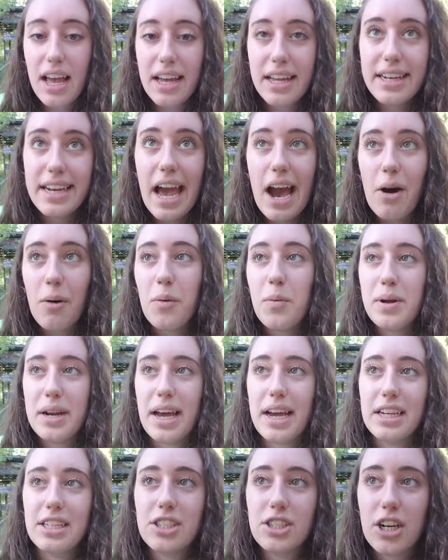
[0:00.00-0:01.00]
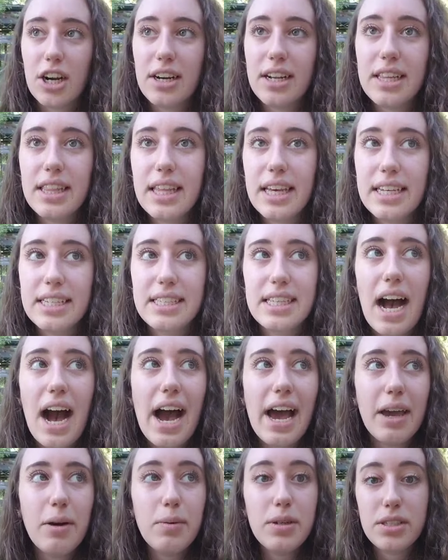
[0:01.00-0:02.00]
Now, when I started this,
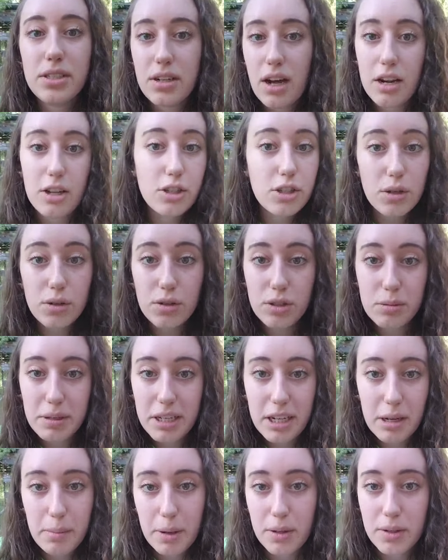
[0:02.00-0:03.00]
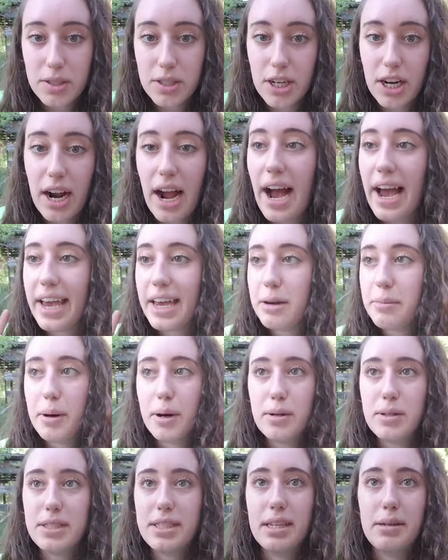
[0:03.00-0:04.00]
I was not a social media poster. I had
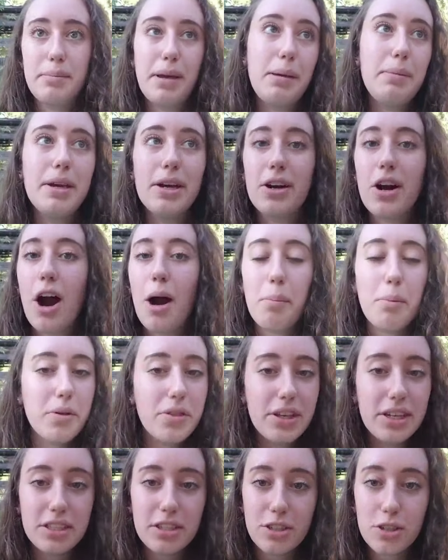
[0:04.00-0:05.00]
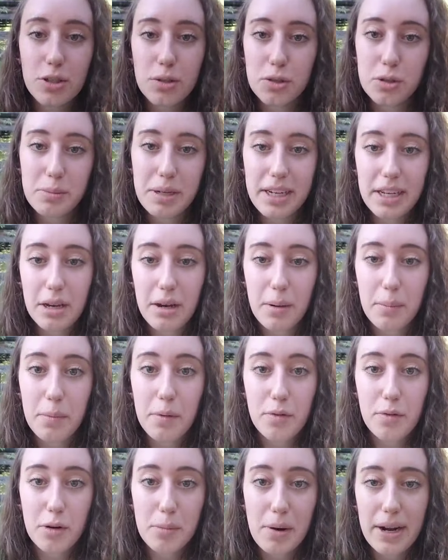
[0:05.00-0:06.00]
posted maybe a couple things on social media
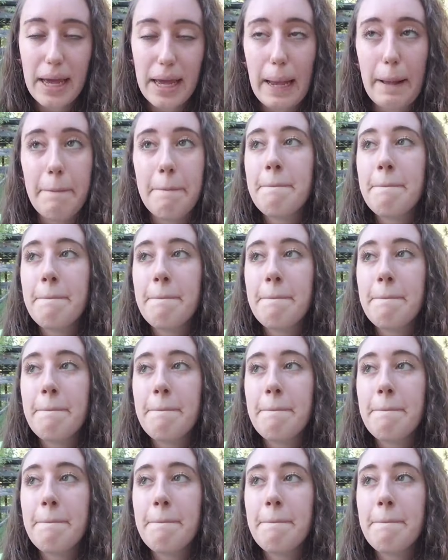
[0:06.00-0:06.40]
before Monate,